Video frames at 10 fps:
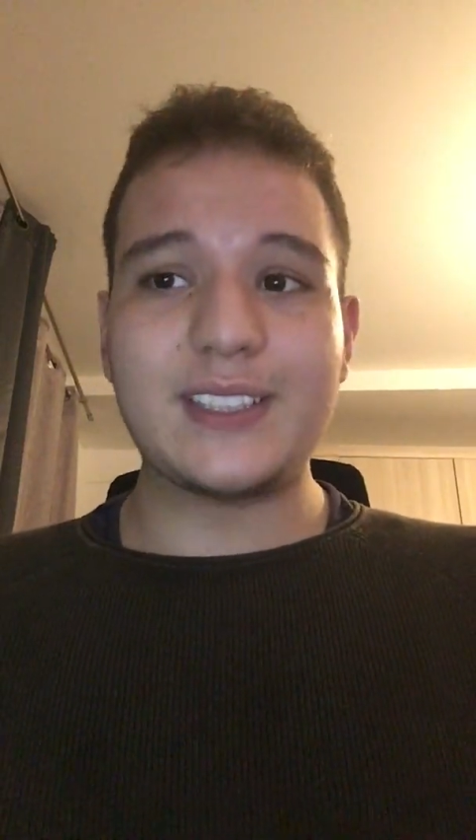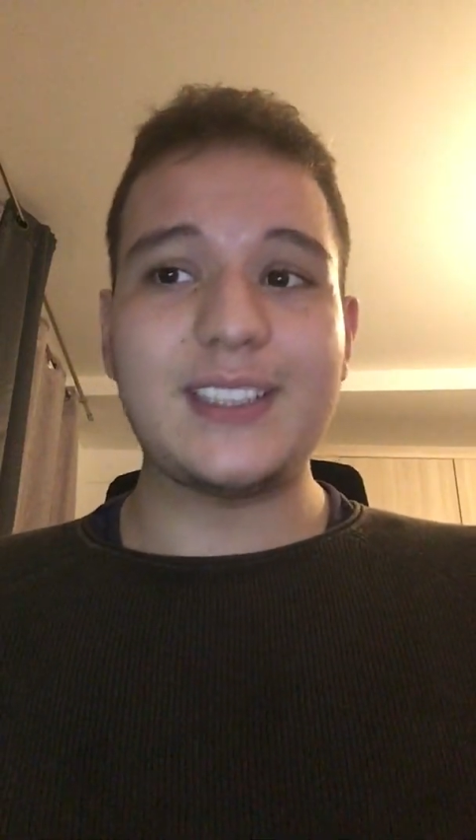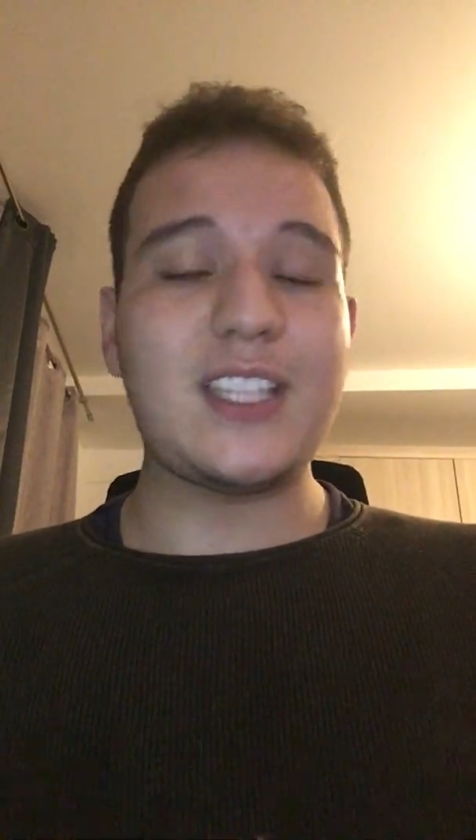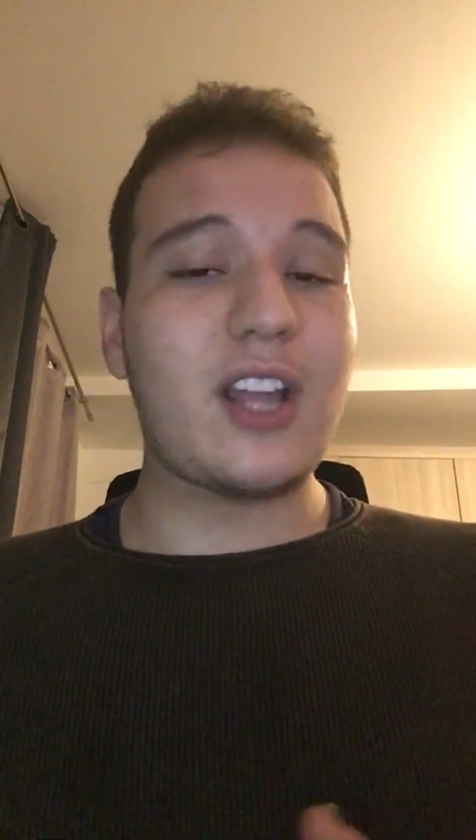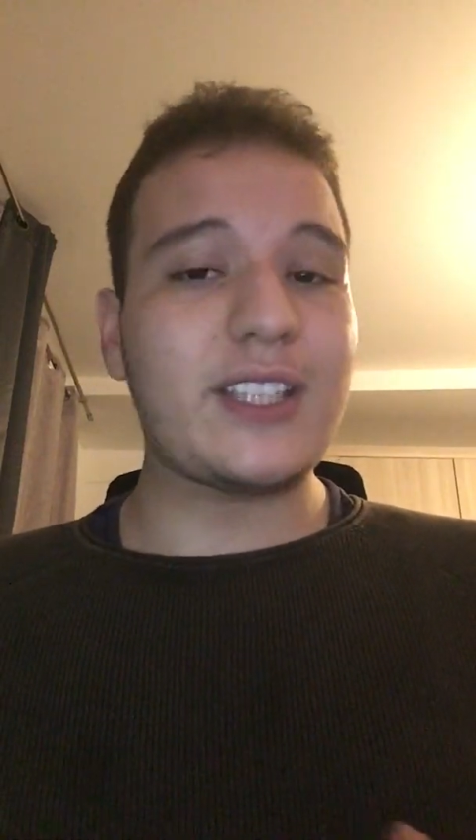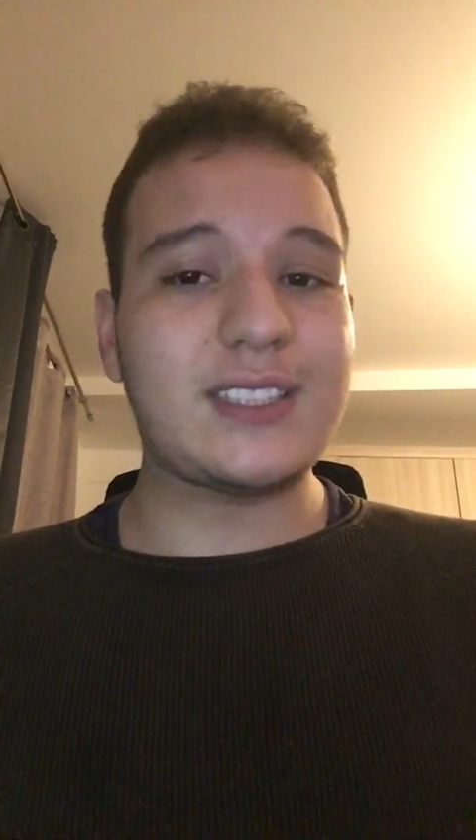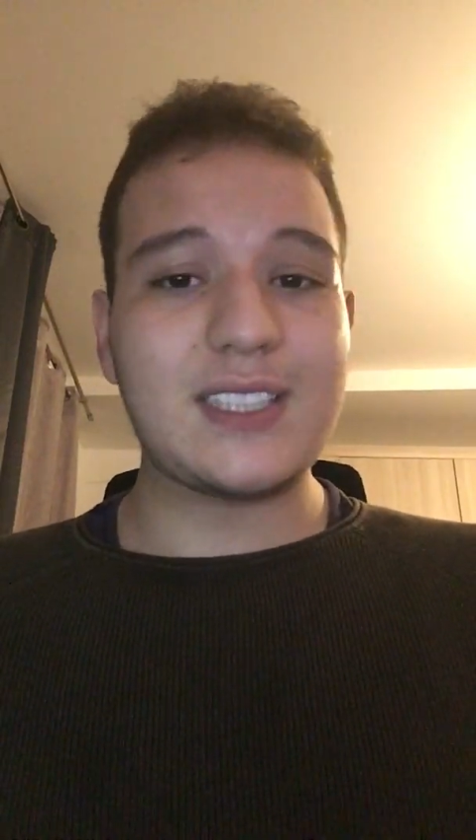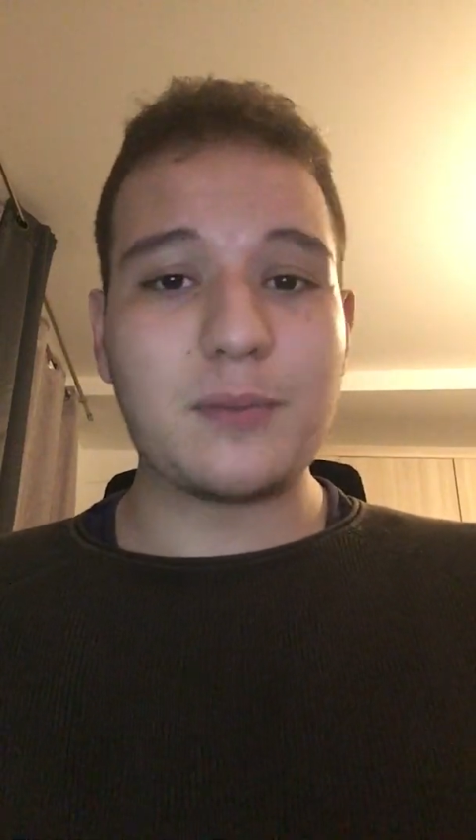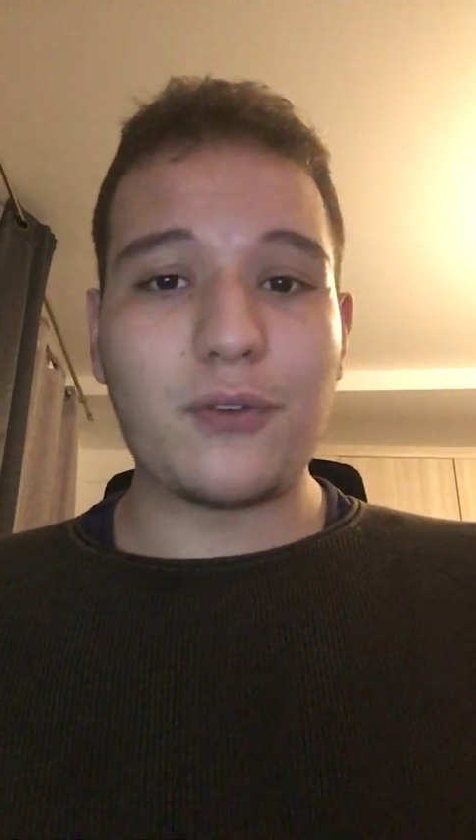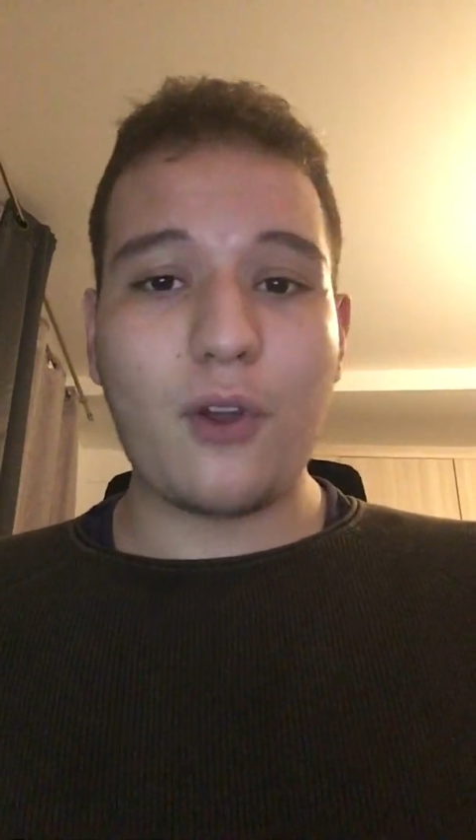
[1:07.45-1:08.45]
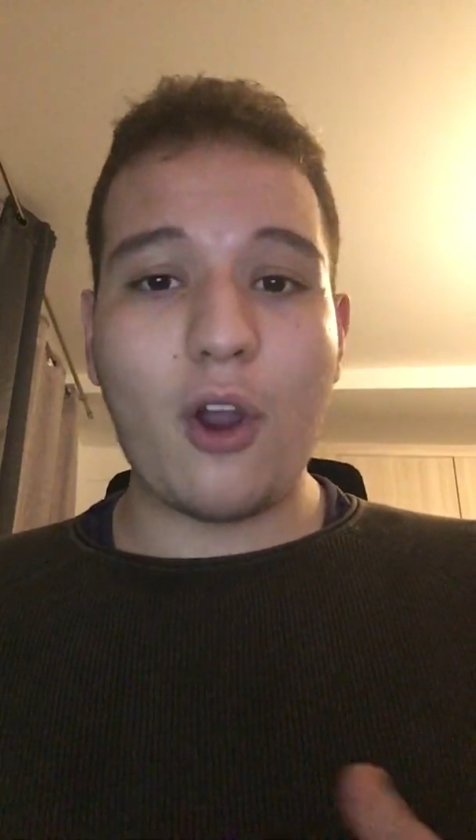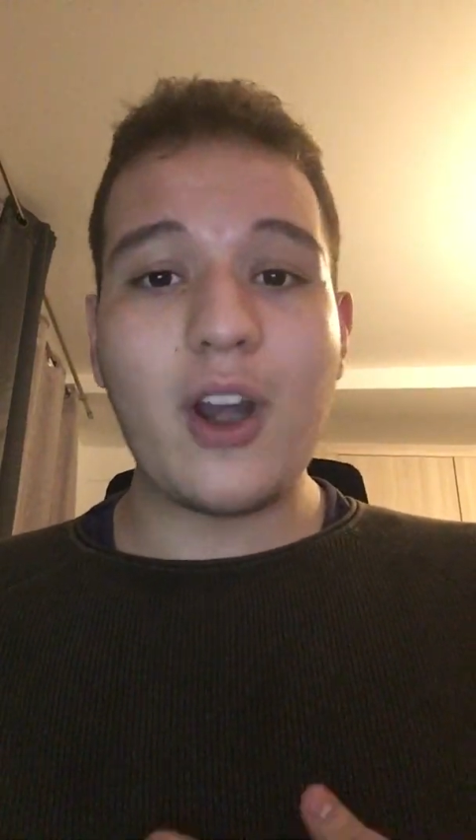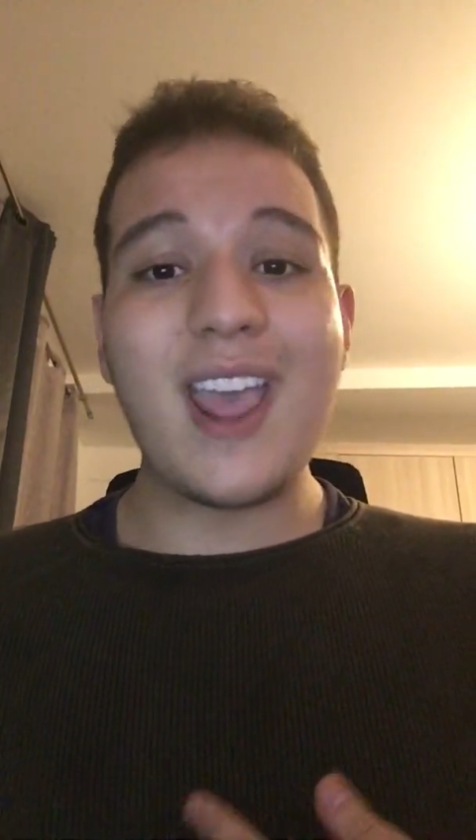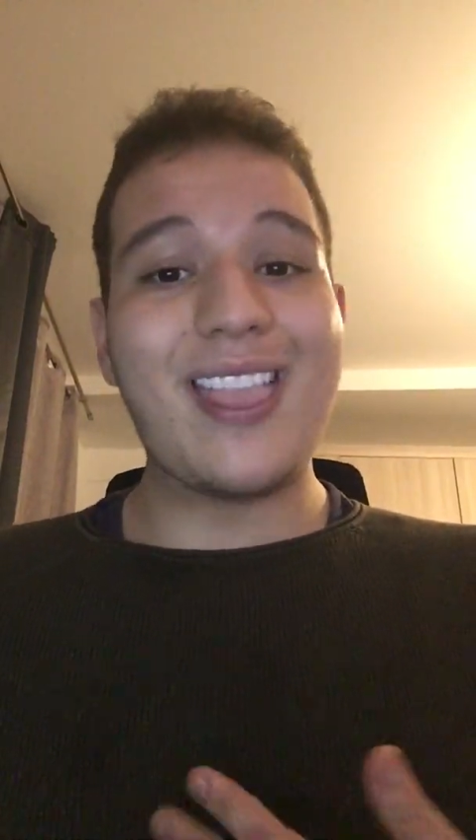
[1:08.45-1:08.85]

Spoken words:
did not exist before